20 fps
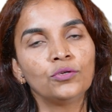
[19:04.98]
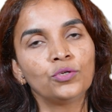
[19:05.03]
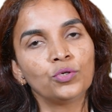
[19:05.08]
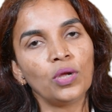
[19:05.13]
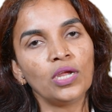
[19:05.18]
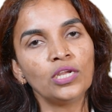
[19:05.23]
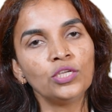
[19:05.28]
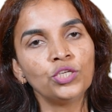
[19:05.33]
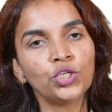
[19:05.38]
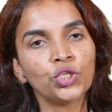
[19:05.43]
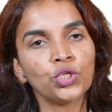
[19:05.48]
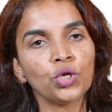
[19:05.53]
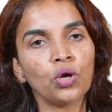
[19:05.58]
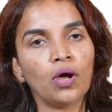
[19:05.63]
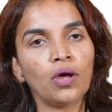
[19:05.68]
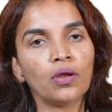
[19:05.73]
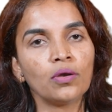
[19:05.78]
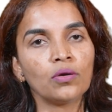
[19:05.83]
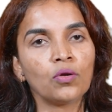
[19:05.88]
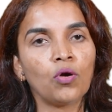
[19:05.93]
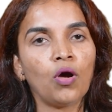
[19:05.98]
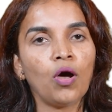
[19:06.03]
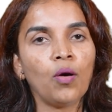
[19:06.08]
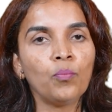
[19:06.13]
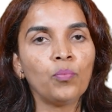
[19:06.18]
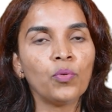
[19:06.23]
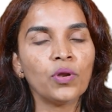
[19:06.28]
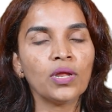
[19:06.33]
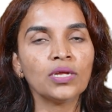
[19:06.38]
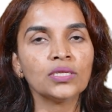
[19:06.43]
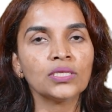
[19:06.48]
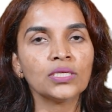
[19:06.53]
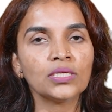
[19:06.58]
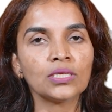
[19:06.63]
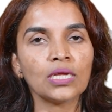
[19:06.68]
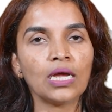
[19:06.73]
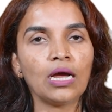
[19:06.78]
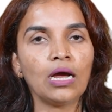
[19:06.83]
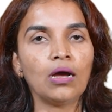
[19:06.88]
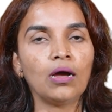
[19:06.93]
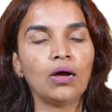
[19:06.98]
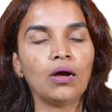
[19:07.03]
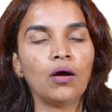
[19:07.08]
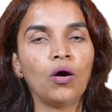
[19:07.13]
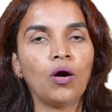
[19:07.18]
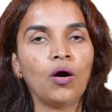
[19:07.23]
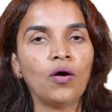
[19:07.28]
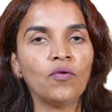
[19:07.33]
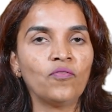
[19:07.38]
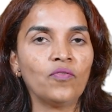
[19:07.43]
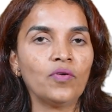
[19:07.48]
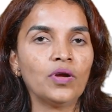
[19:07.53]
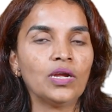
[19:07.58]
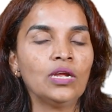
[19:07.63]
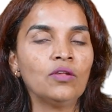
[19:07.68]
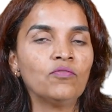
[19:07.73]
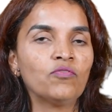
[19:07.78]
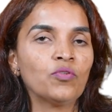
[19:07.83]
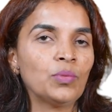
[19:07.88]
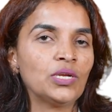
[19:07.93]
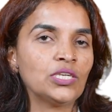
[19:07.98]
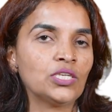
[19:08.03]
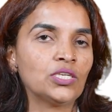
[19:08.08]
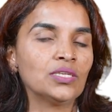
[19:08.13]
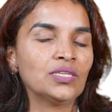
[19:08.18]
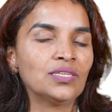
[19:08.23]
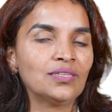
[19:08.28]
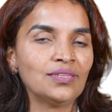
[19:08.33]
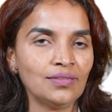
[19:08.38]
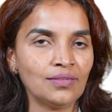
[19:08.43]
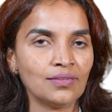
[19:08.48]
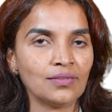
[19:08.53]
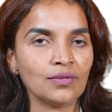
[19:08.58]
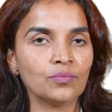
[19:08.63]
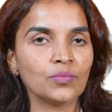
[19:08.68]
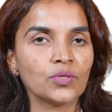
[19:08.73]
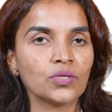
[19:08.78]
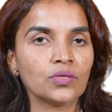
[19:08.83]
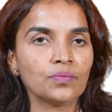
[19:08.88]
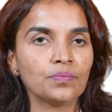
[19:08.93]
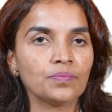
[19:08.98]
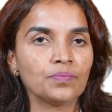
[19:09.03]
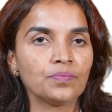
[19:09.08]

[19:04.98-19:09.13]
to ensure compliance of information systems.